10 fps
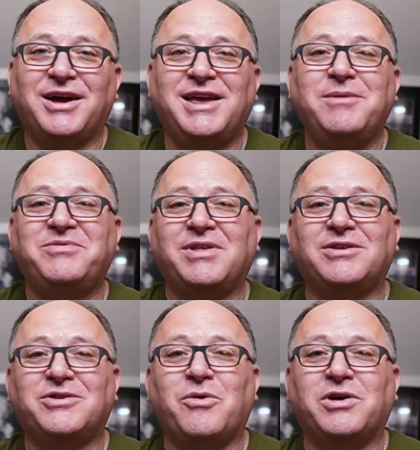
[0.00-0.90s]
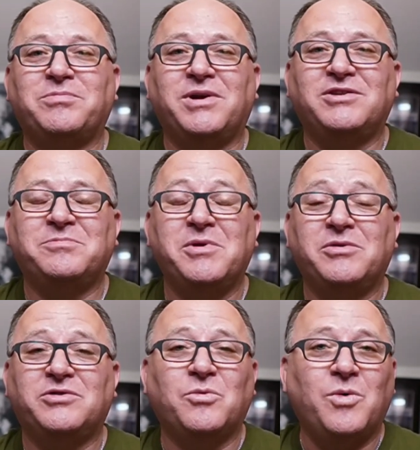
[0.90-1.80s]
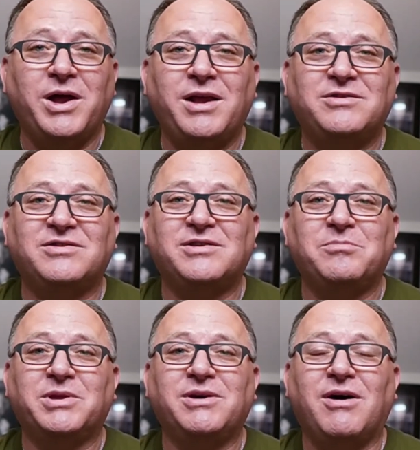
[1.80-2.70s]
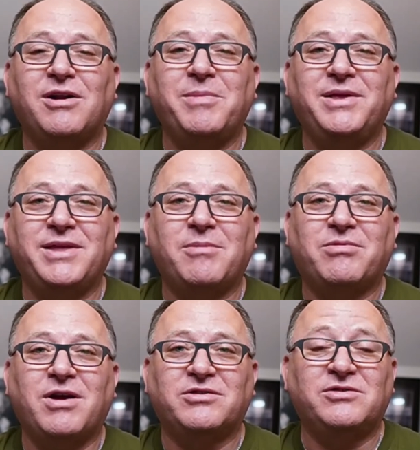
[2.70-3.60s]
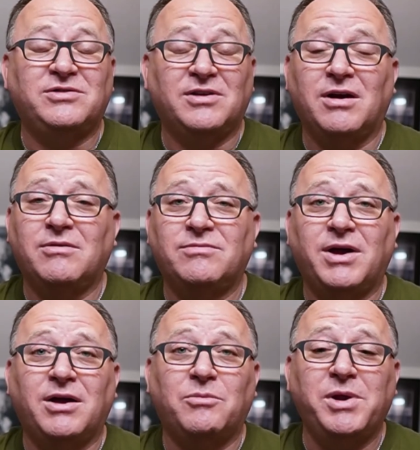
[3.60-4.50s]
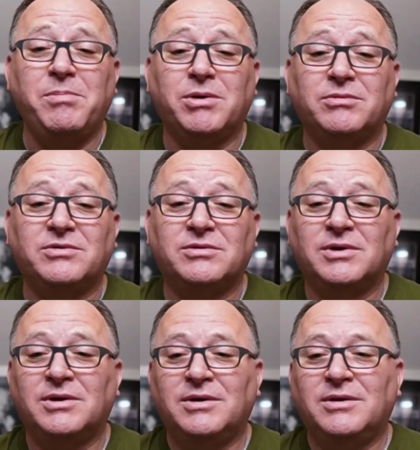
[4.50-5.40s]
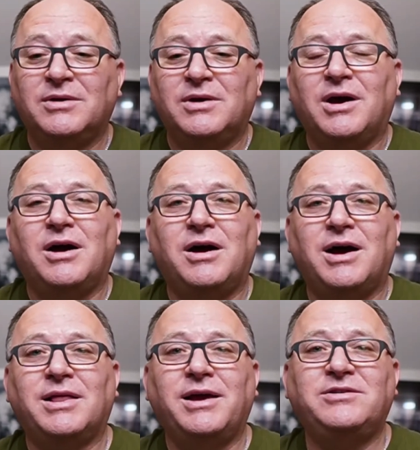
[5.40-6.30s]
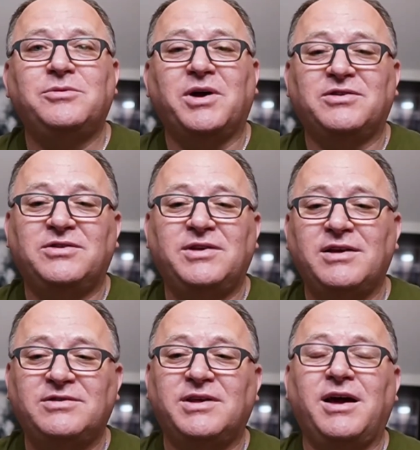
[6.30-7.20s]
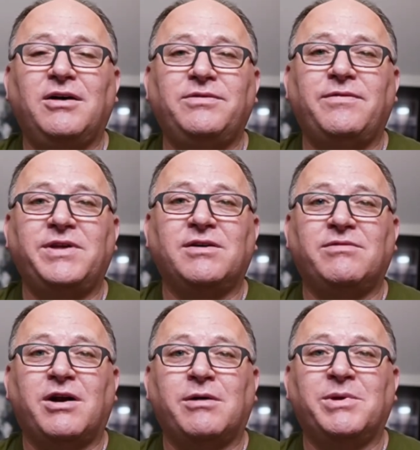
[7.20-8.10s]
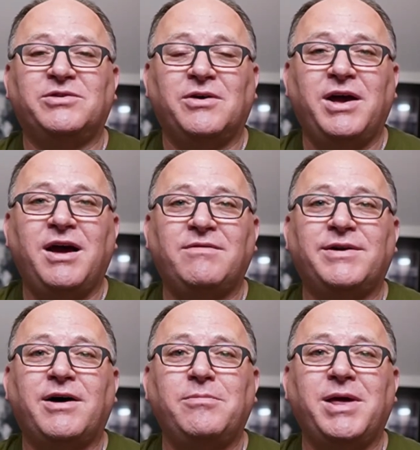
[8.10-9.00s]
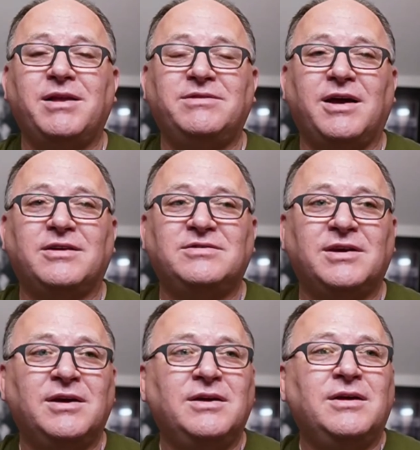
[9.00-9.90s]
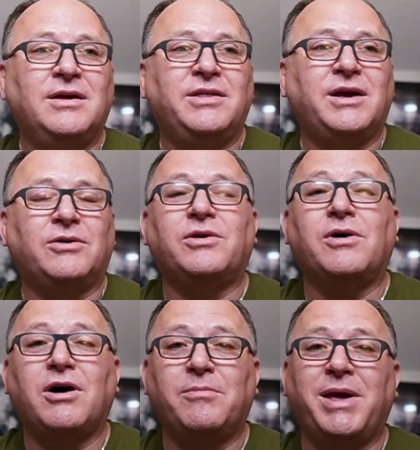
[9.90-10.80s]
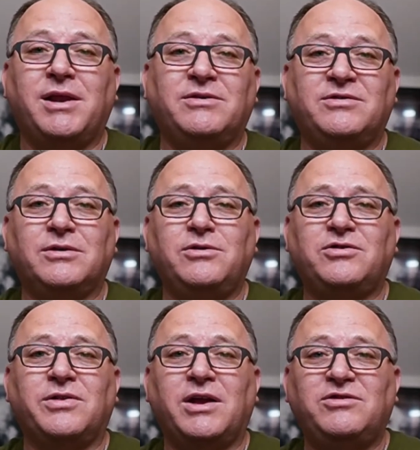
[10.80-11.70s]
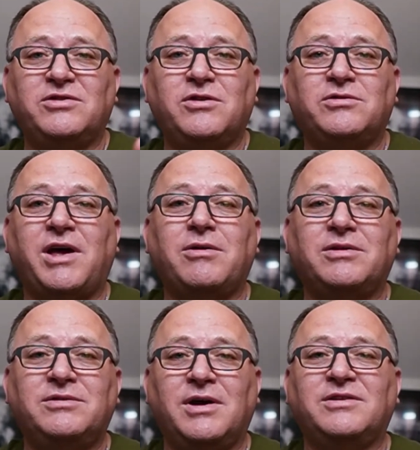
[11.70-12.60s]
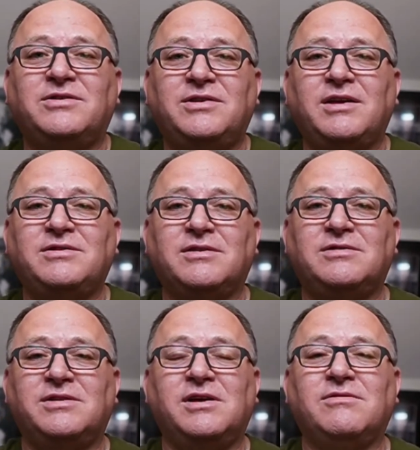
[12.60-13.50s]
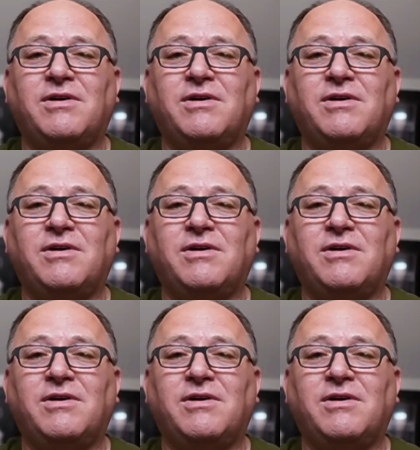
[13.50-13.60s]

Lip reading: keeps things going pretty smooth. So why not just simply automate that process of reboot? I like to assess the health of the environment. So I have an automated test or an automated solution that just goes out and assesses the